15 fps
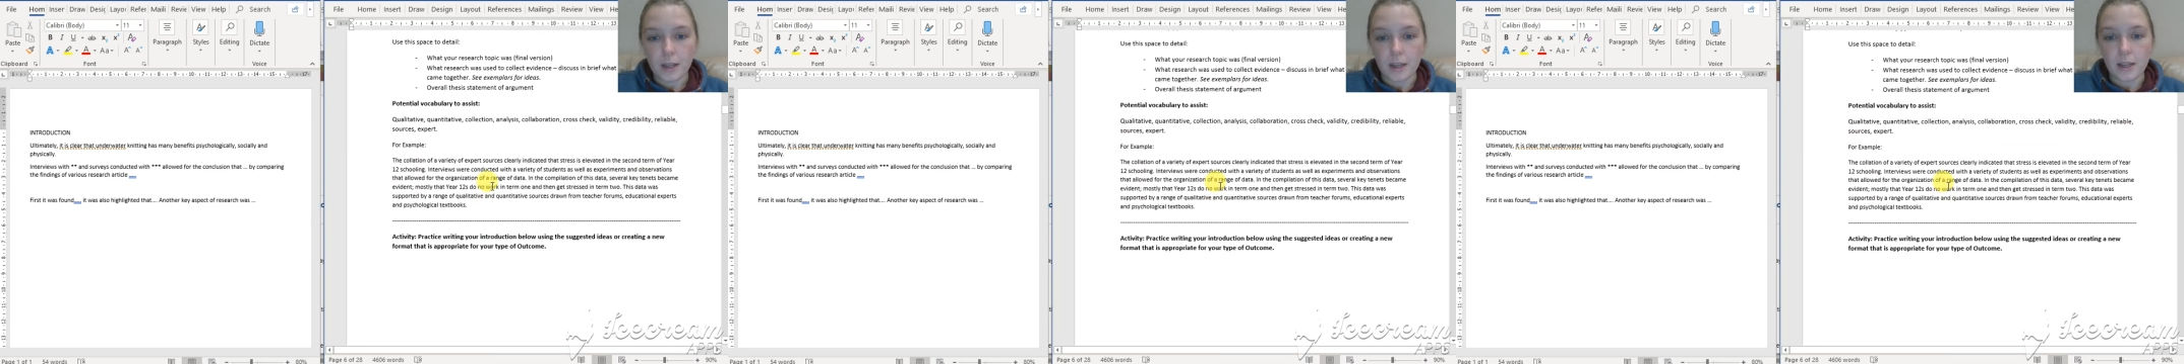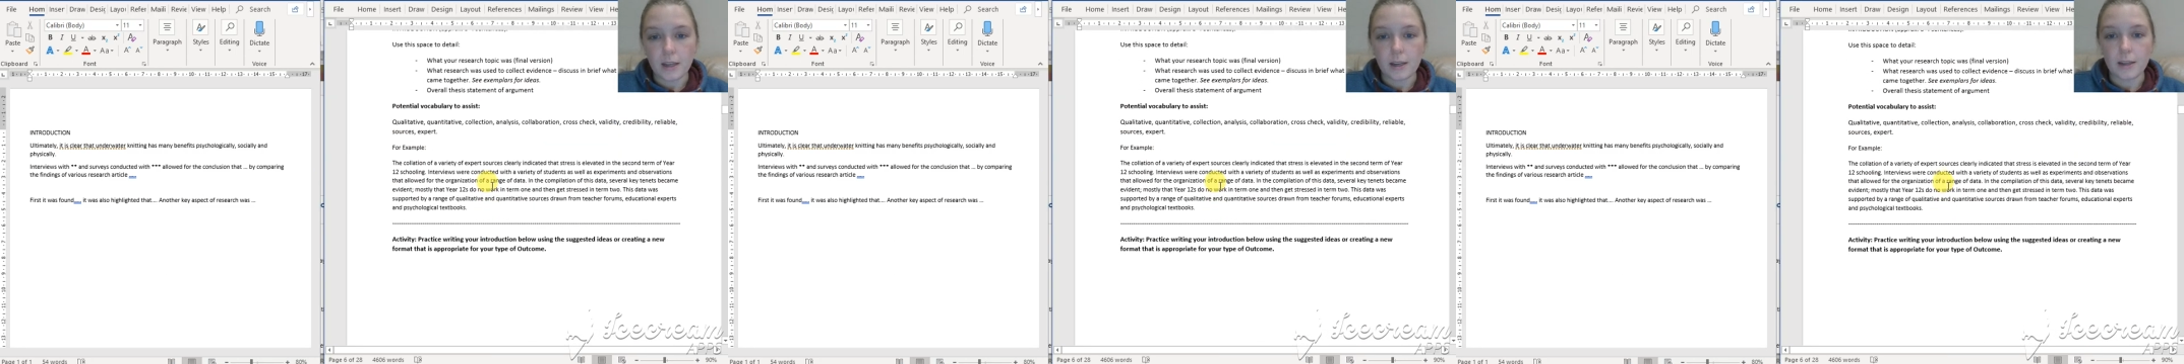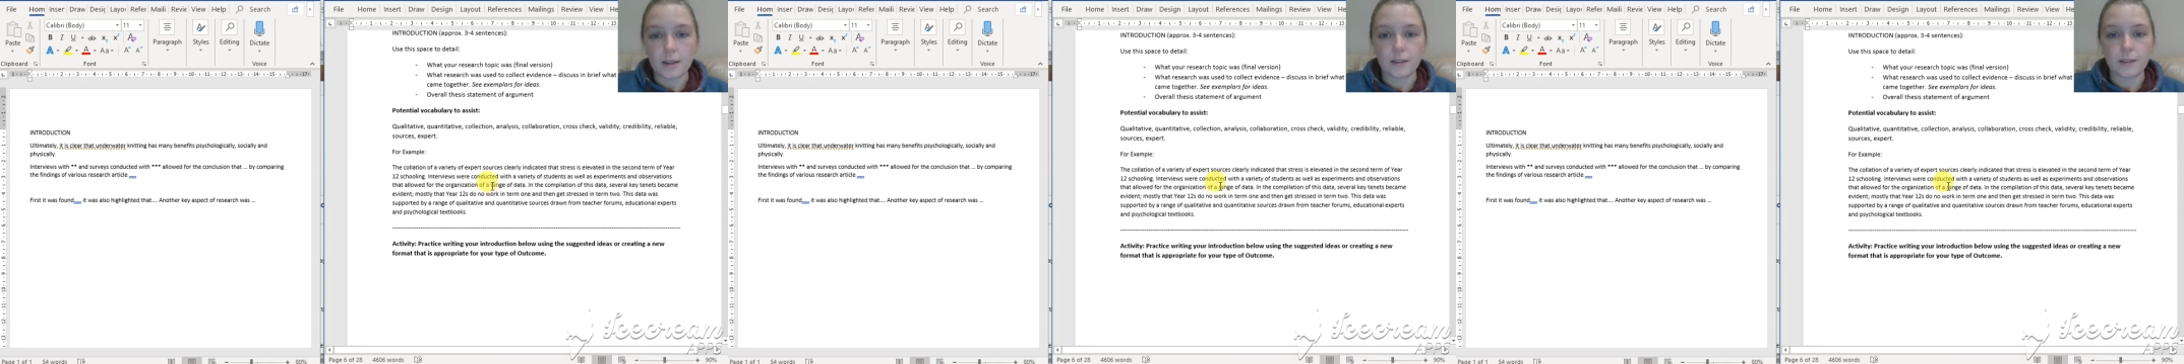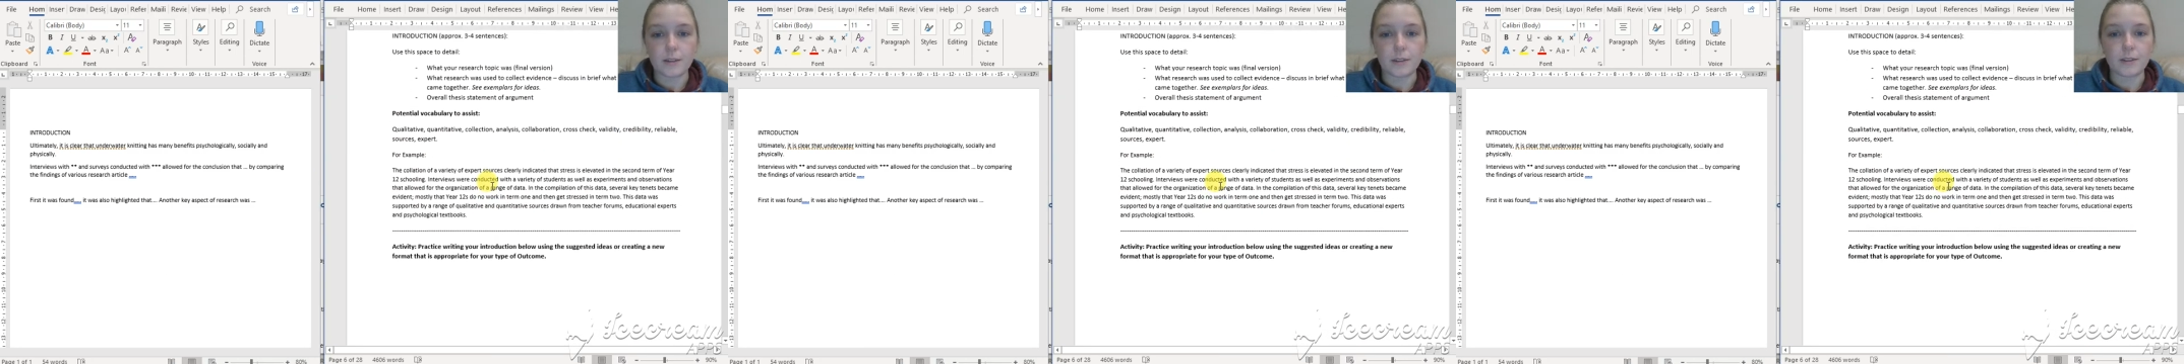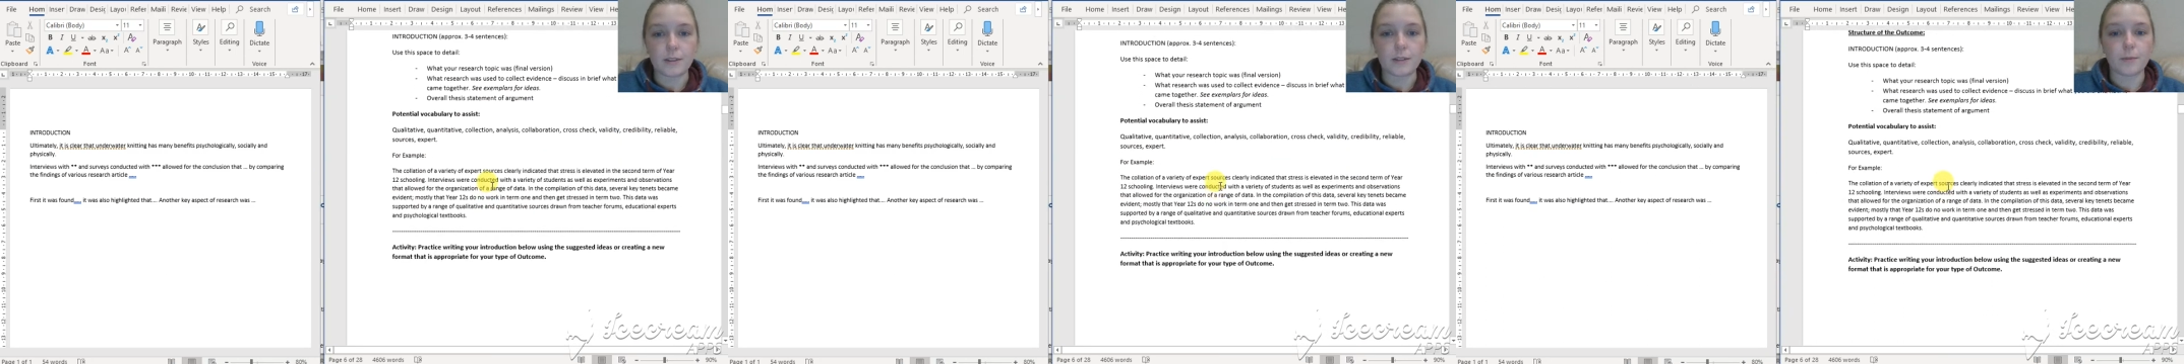
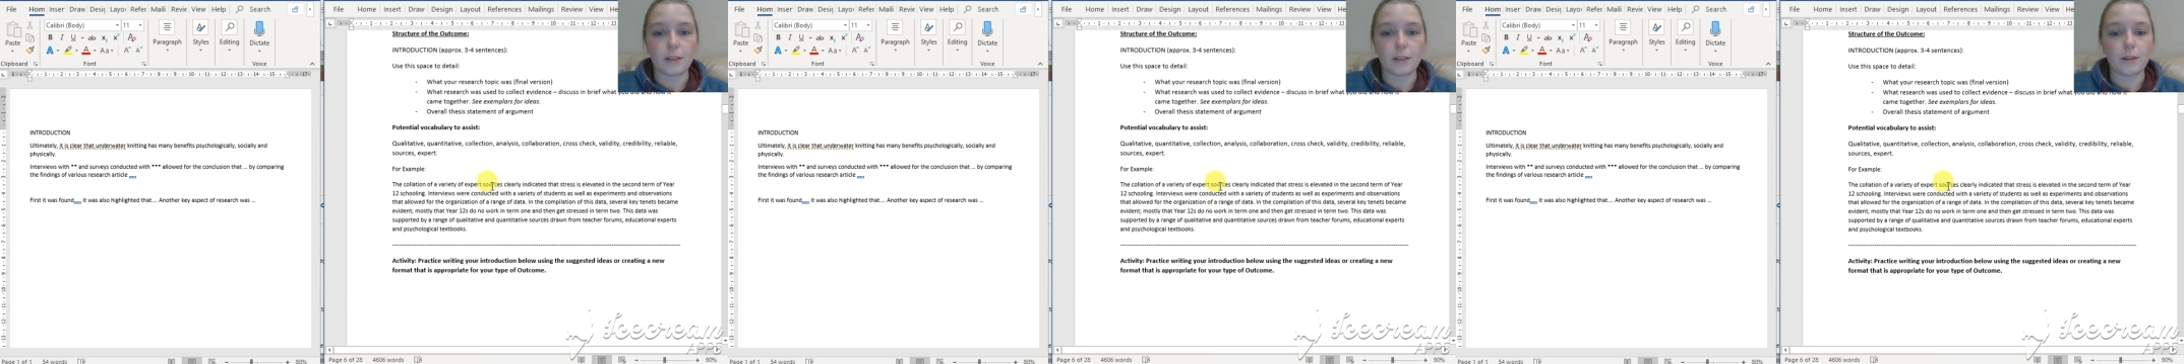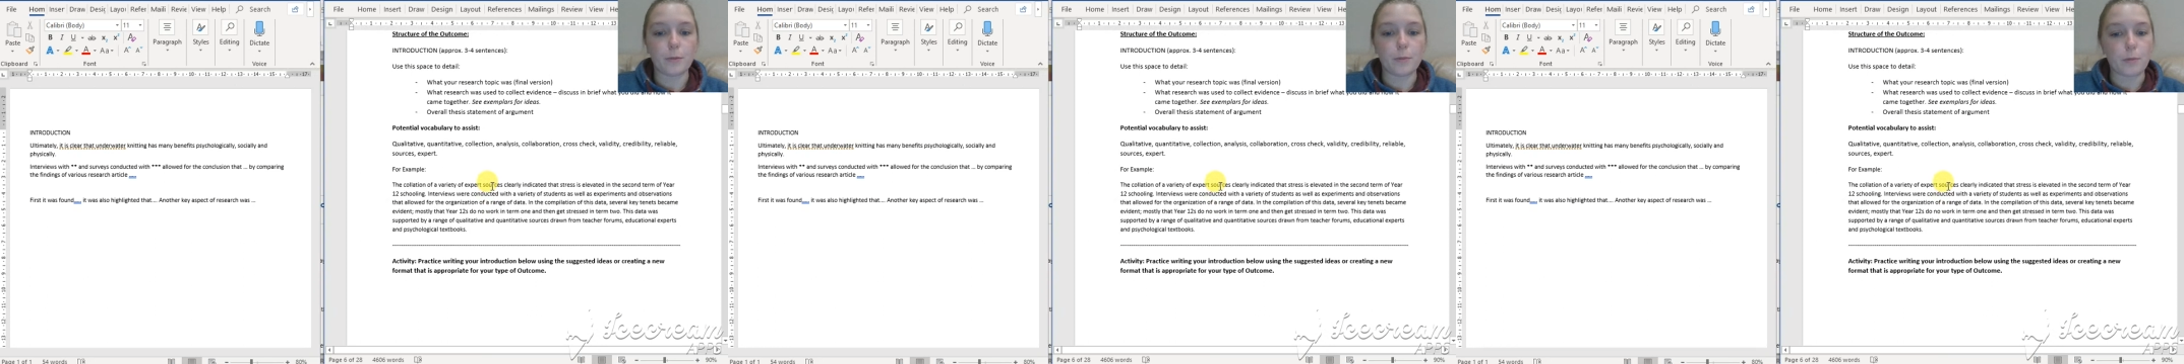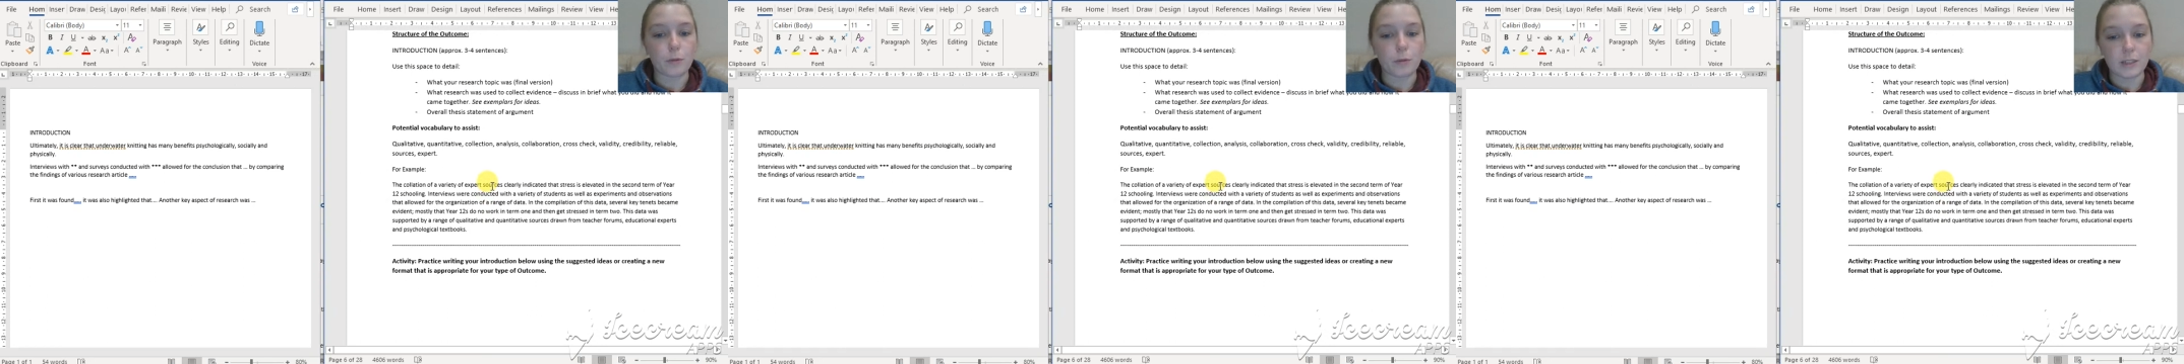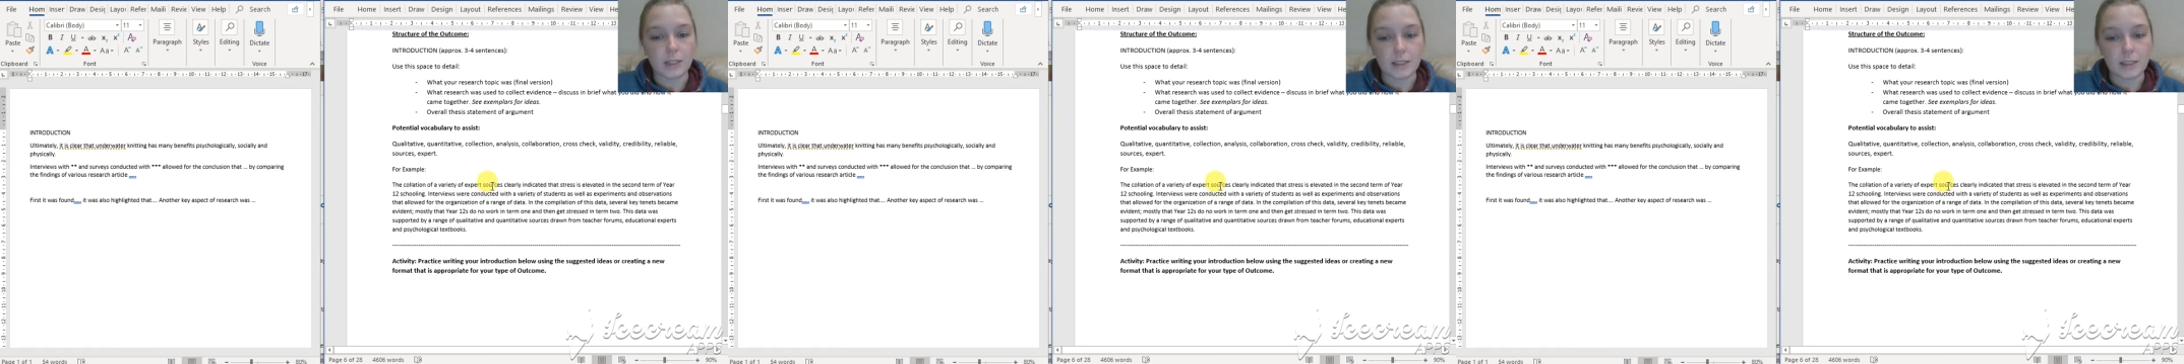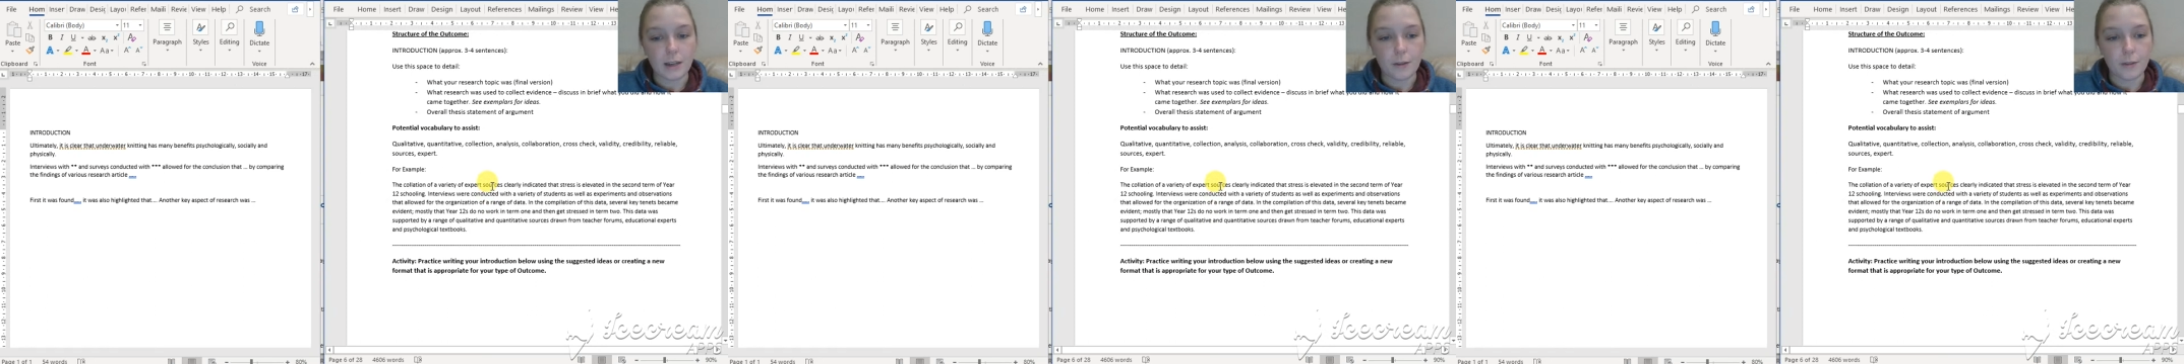is a little bit more
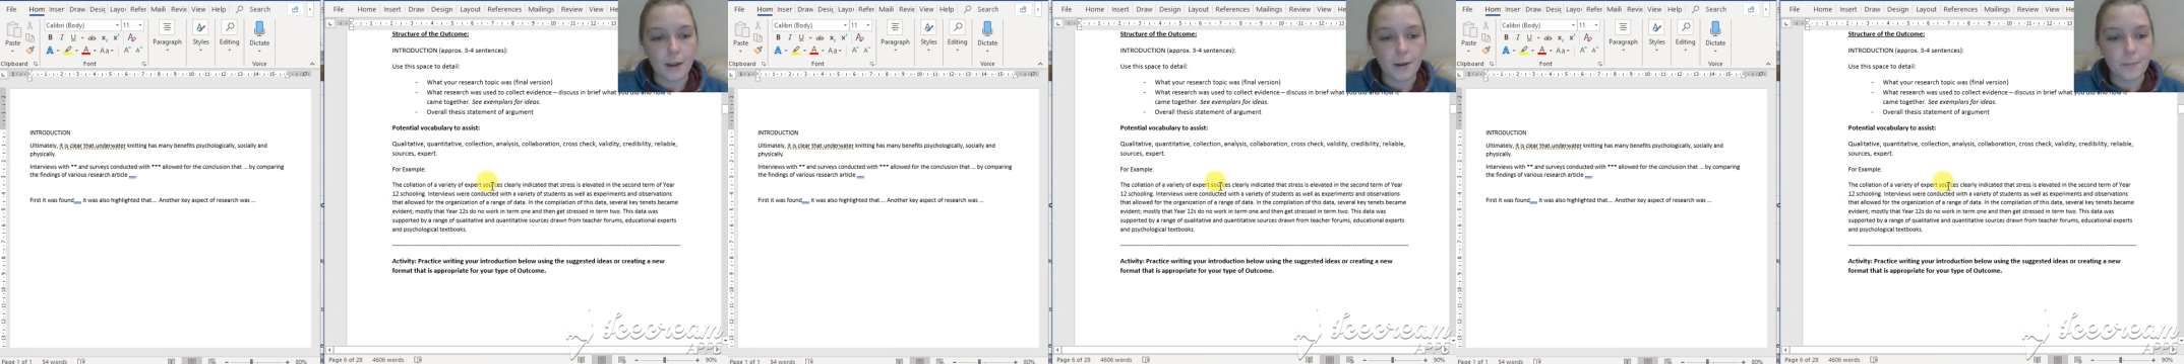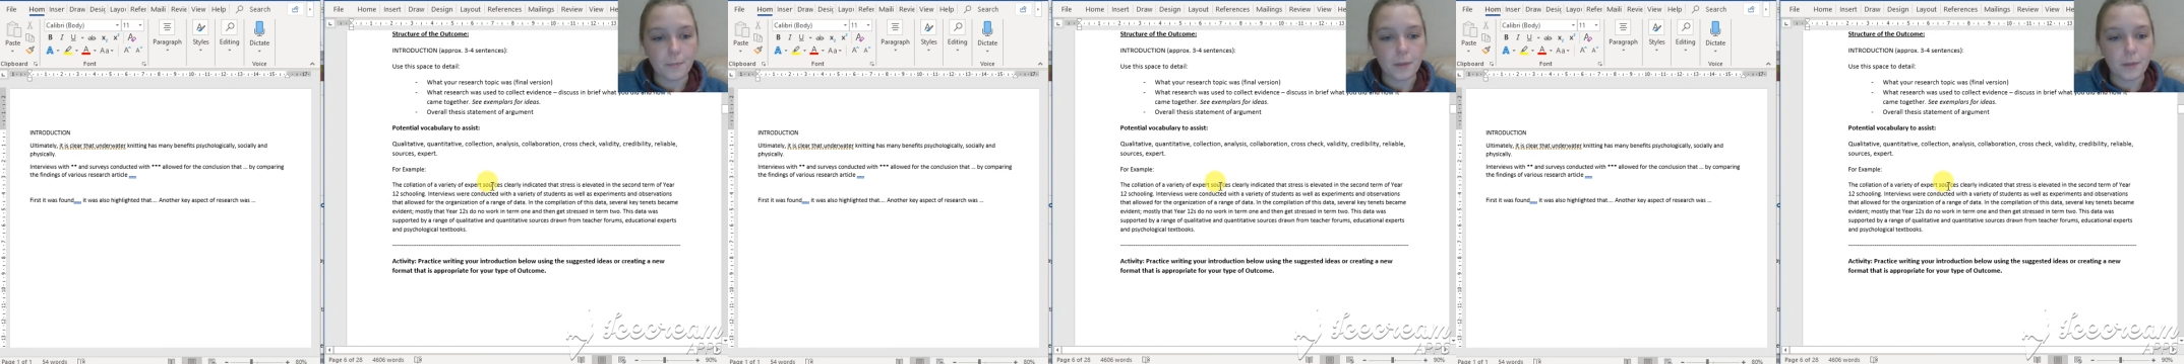detail there.